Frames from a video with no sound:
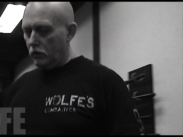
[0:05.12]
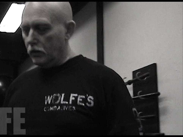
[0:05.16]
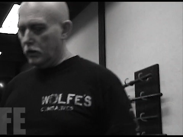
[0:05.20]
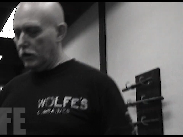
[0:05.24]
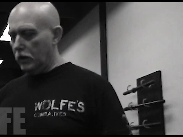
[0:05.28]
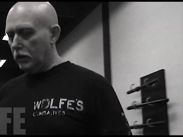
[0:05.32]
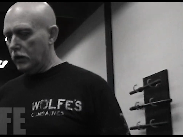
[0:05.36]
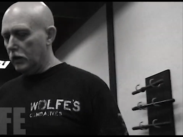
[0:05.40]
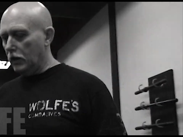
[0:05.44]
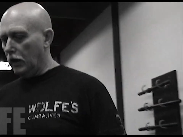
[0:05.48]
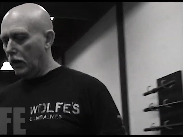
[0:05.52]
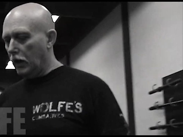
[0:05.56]

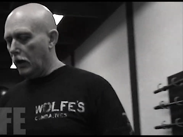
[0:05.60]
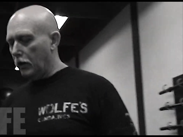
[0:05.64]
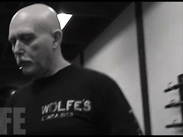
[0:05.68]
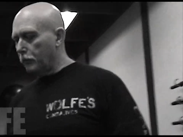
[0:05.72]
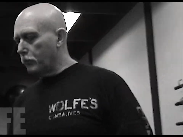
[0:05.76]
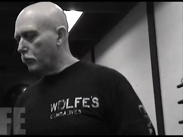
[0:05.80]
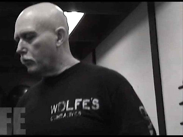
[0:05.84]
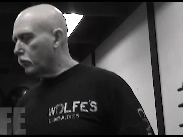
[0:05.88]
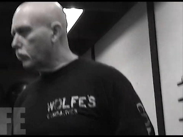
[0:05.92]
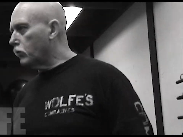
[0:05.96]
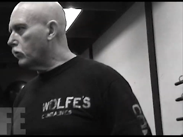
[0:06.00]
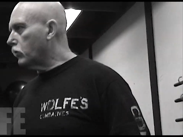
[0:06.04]
the
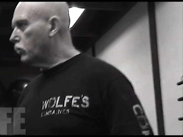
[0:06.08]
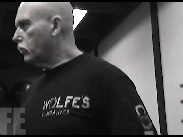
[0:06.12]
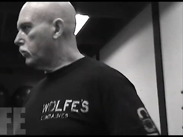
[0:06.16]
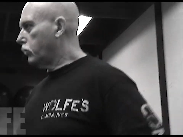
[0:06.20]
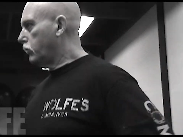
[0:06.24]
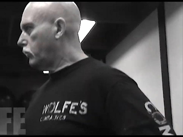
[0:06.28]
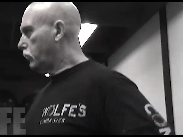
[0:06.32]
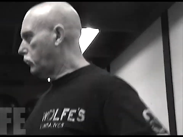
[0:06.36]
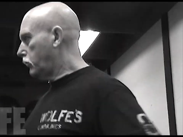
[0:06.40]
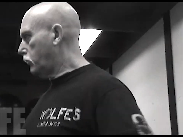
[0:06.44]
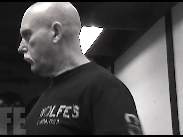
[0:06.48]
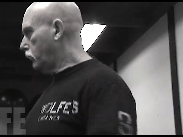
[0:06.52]

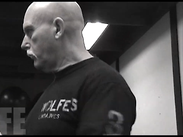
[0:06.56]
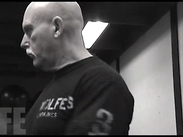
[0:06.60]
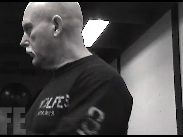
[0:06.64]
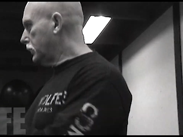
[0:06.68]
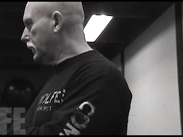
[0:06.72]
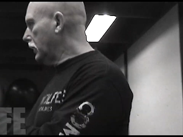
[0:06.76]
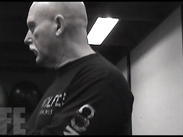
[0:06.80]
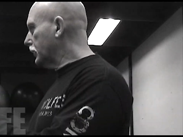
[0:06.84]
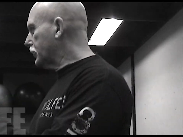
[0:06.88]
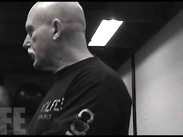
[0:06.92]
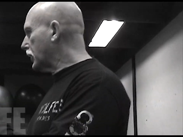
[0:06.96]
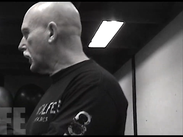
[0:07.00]

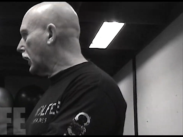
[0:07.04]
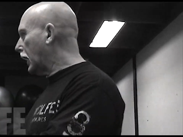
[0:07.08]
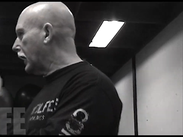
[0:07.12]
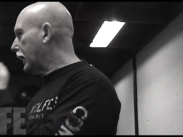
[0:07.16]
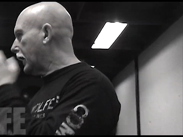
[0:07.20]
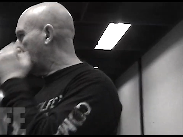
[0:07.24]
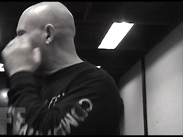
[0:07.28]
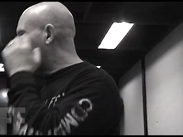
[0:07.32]
deals you got